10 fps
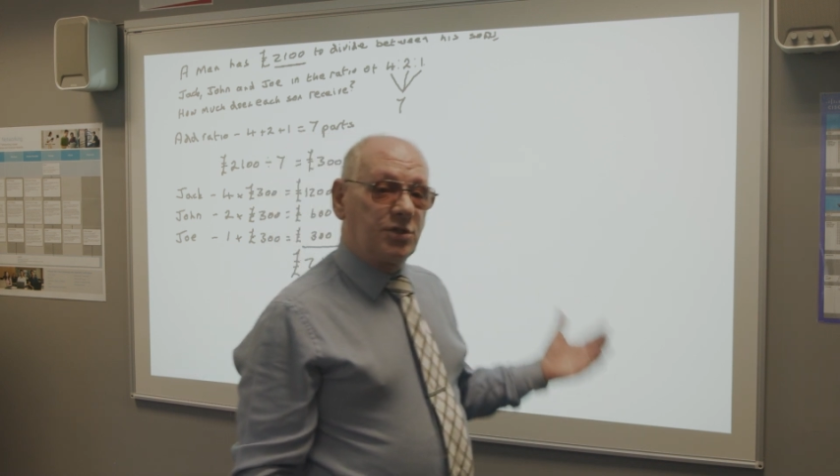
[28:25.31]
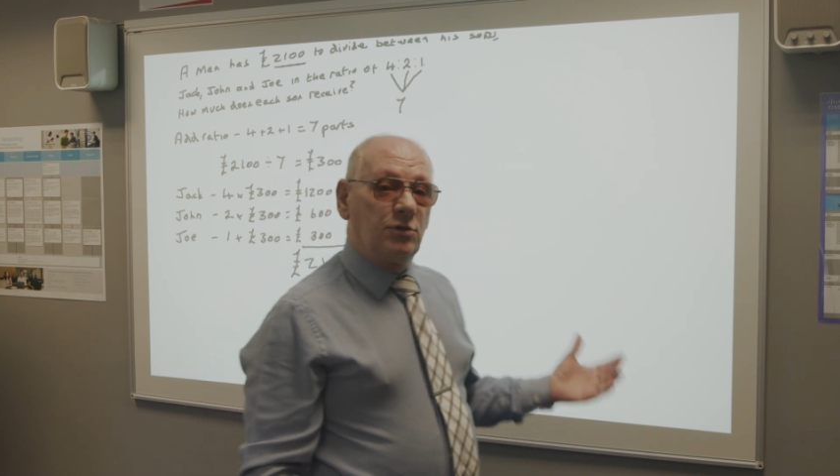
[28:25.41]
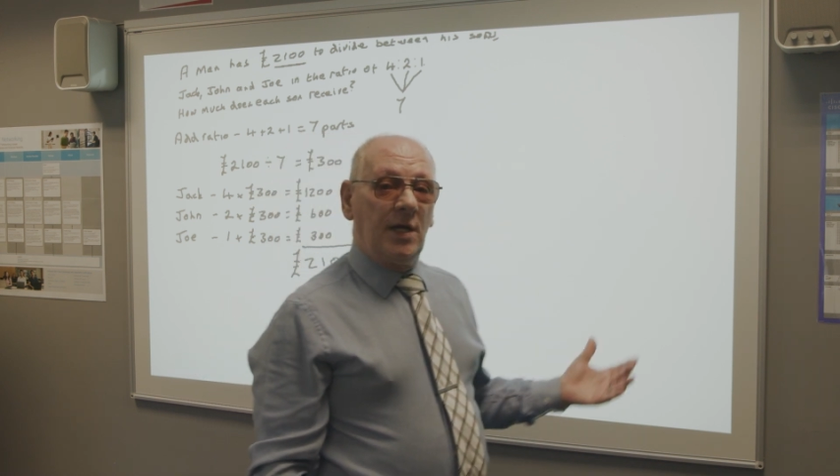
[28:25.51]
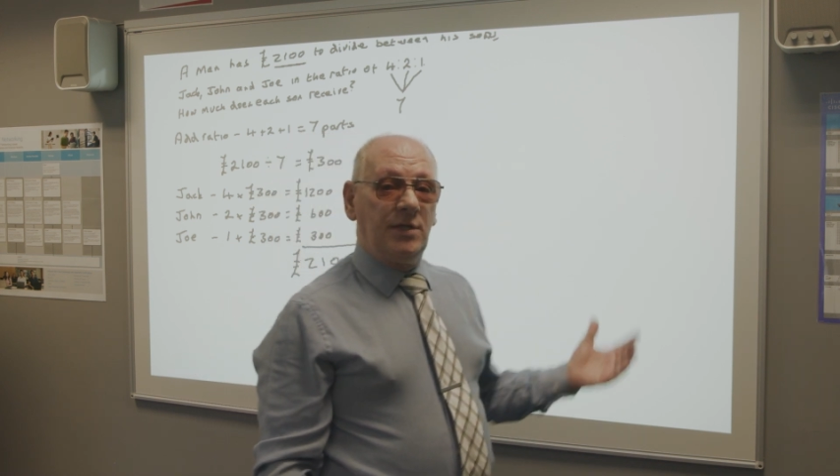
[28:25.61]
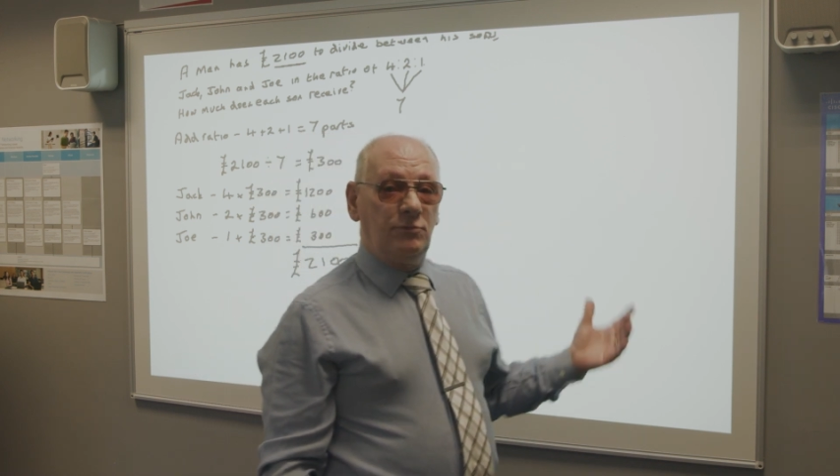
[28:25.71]

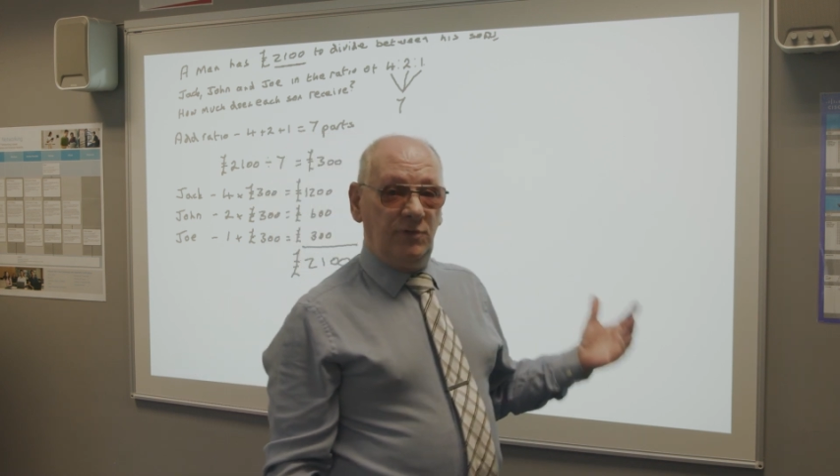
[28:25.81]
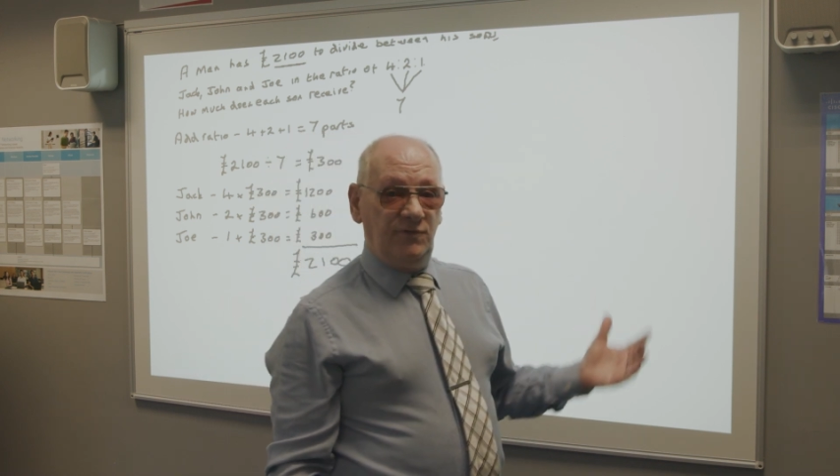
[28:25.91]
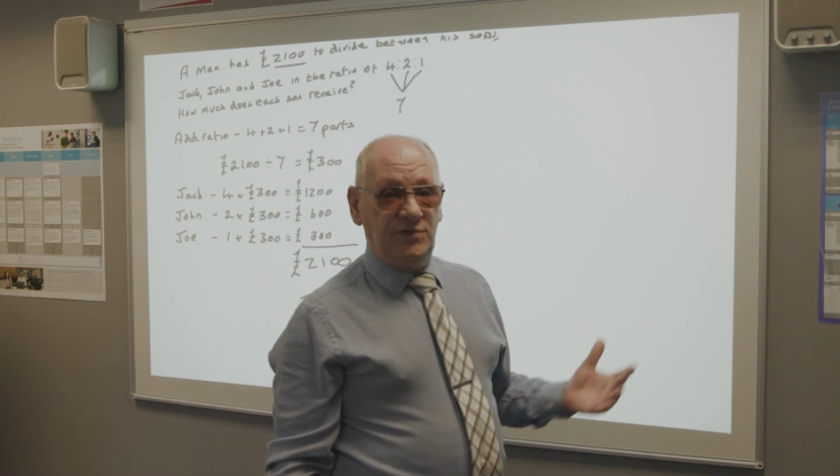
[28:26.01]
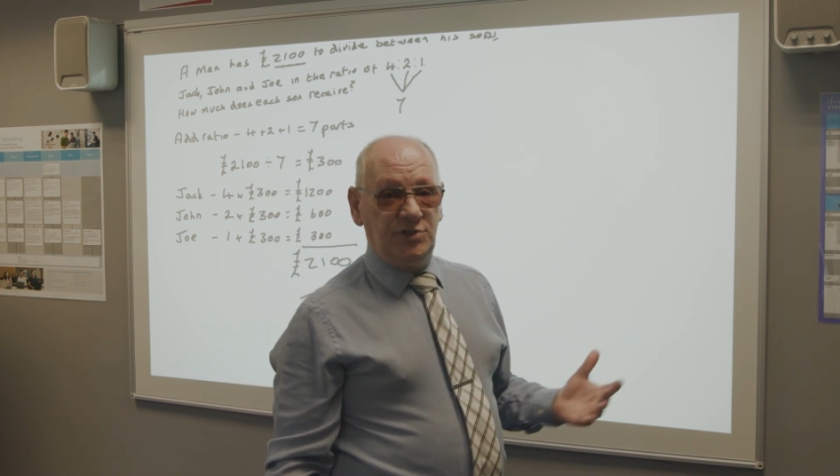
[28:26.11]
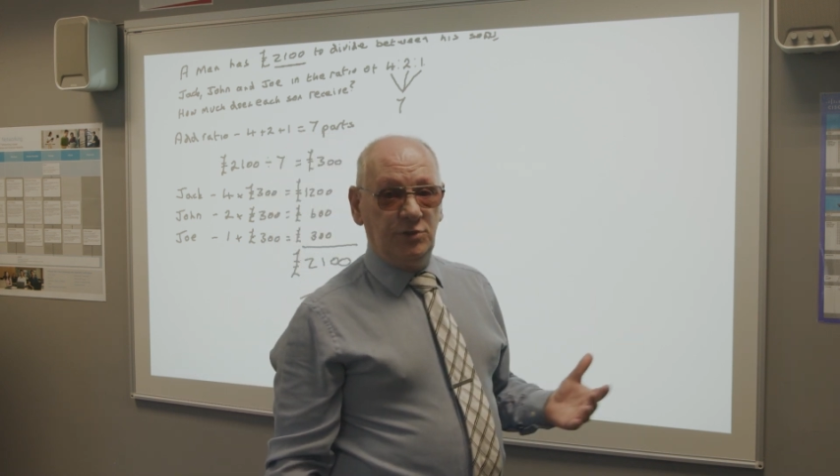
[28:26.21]
great
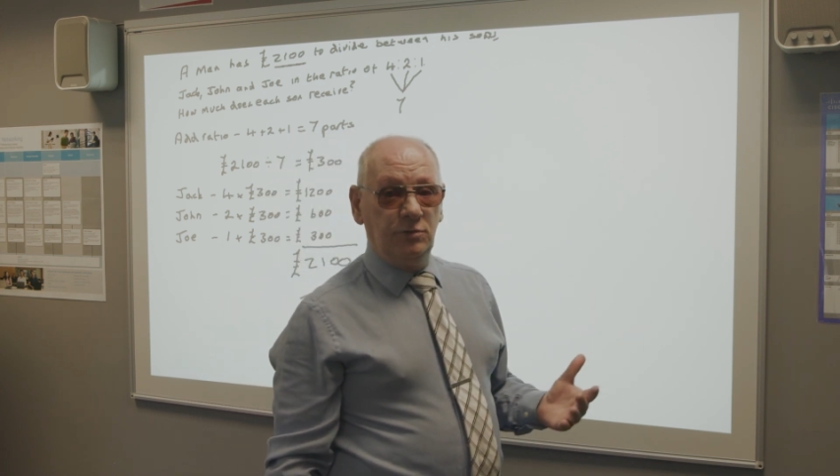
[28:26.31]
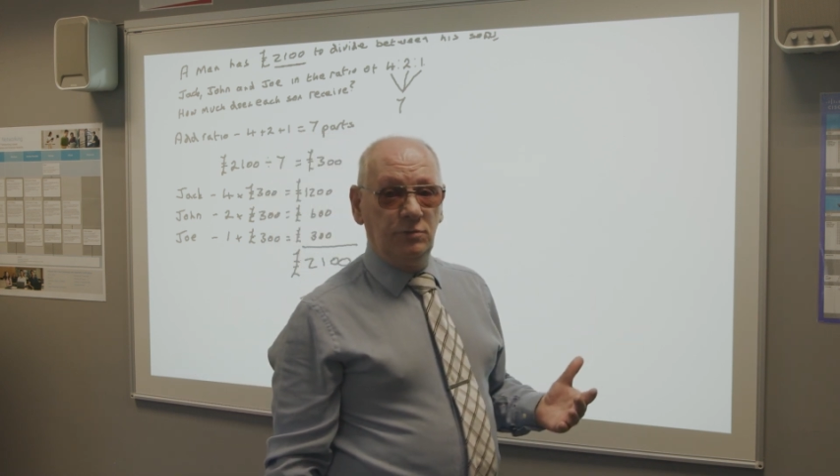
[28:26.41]
revision.